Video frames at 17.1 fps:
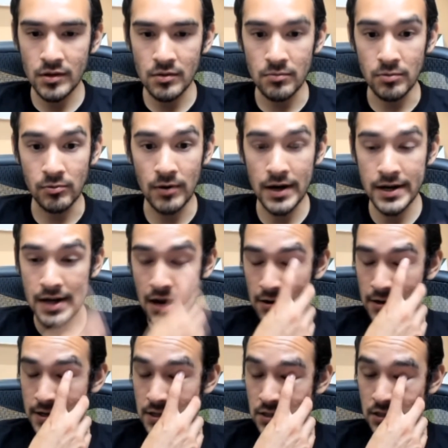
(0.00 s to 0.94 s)
But right
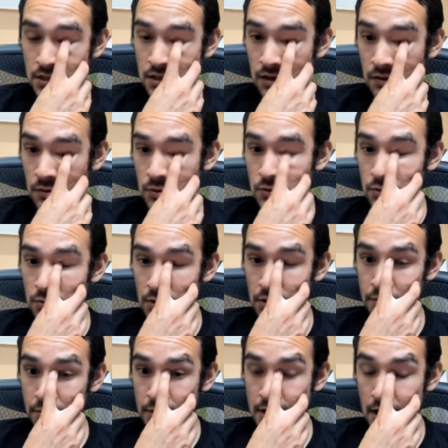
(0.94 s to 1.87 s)
now he's just en route to a
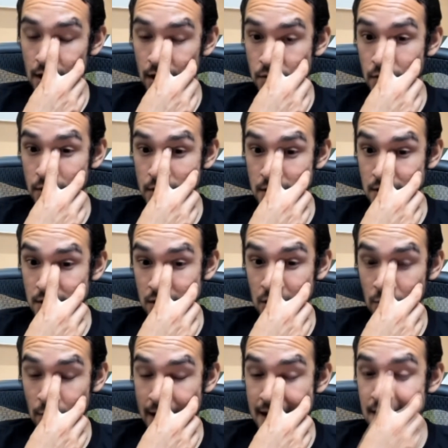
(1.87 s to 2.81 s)
300. This is
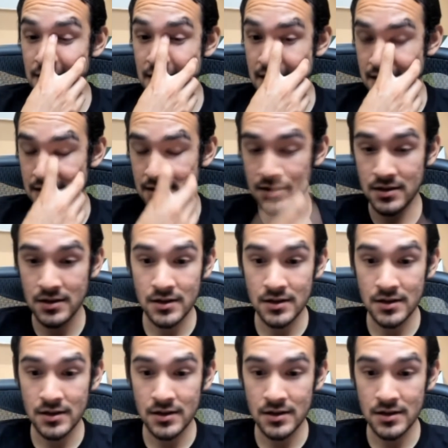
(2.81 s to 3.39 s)
crazy.